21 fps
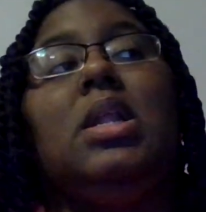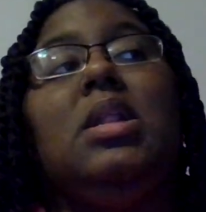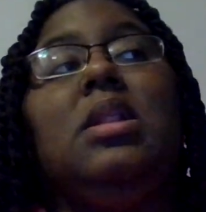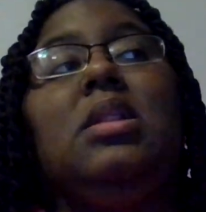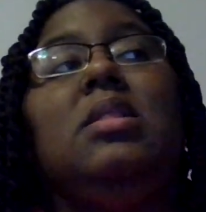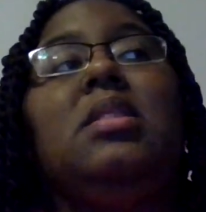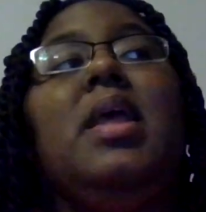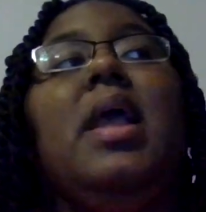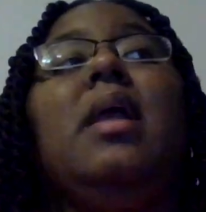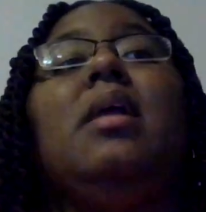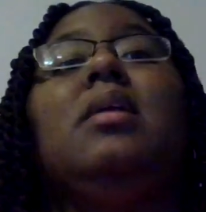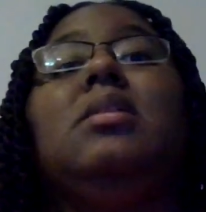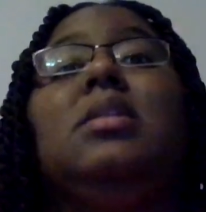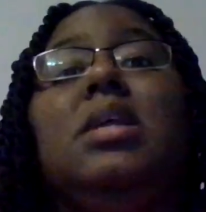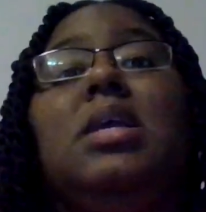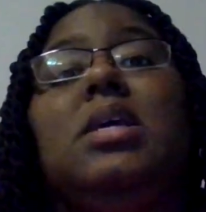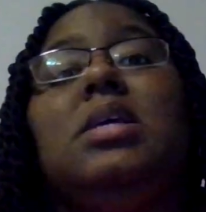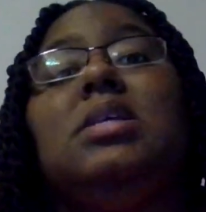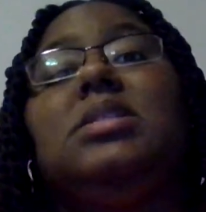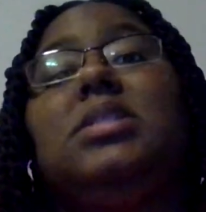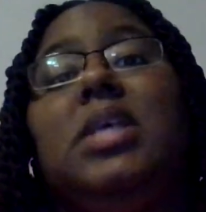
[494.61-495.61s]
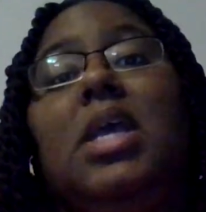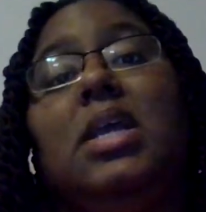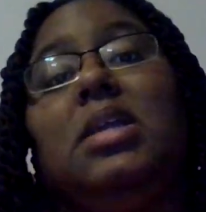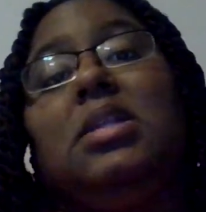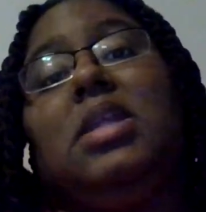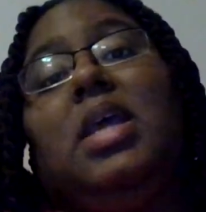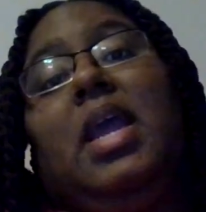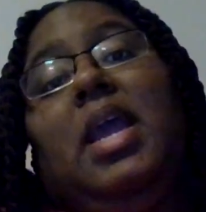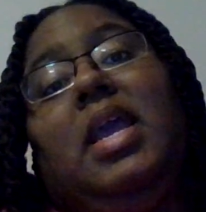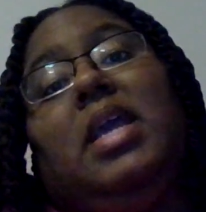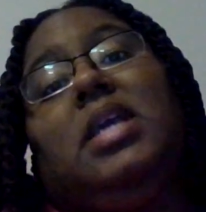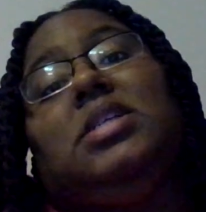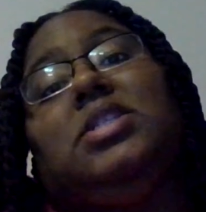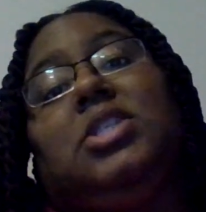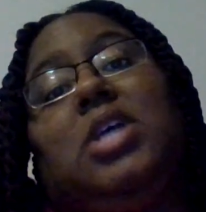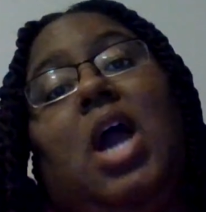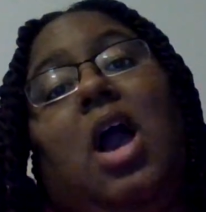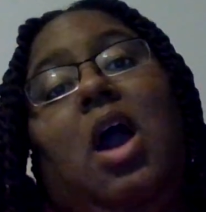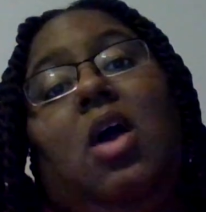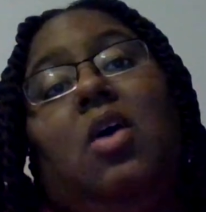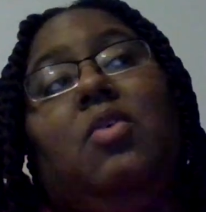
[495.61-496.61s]
that did take the edge
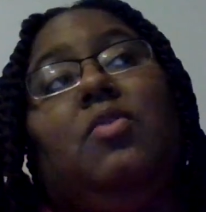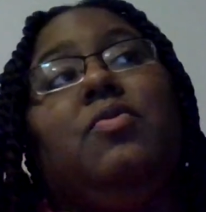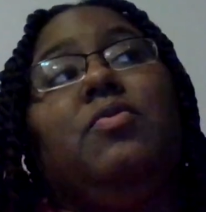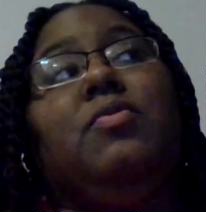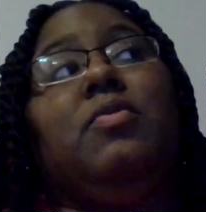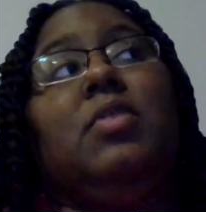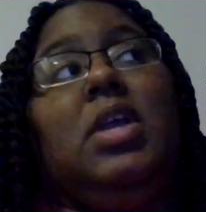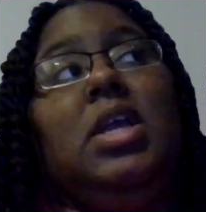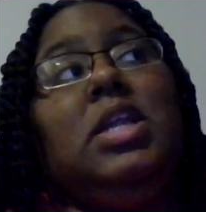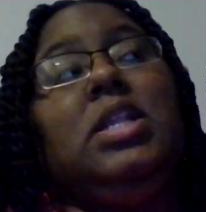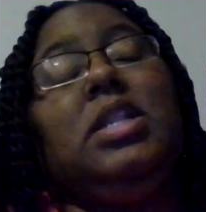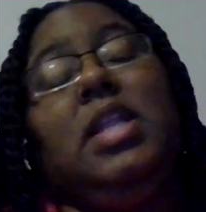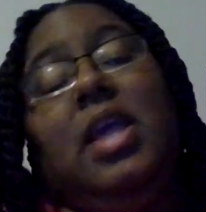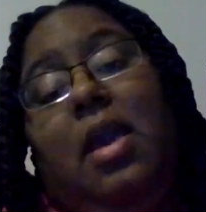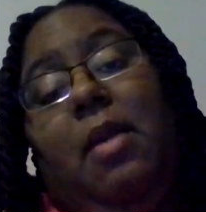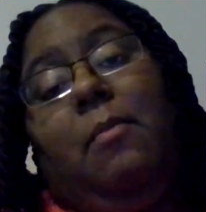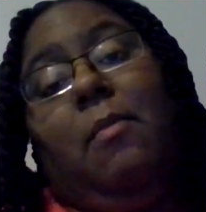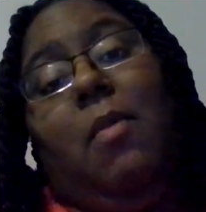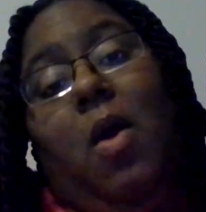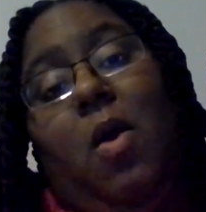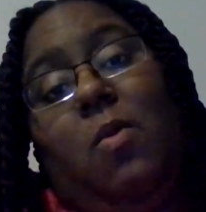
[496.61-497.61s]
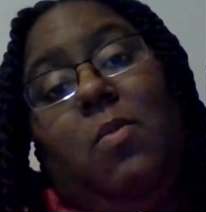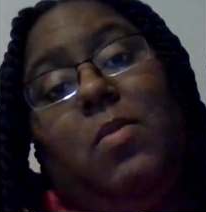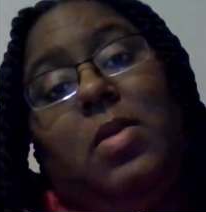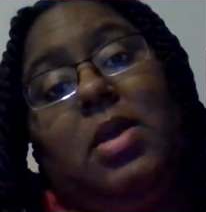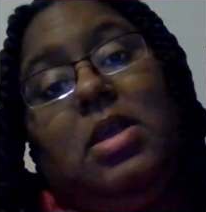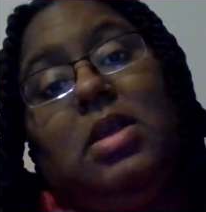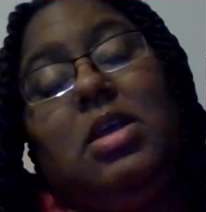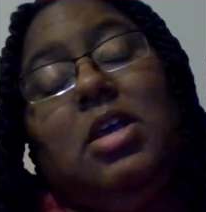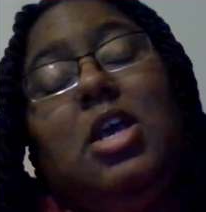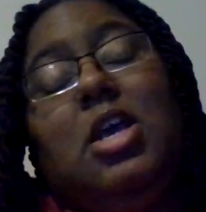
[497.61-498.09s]
off in that moment.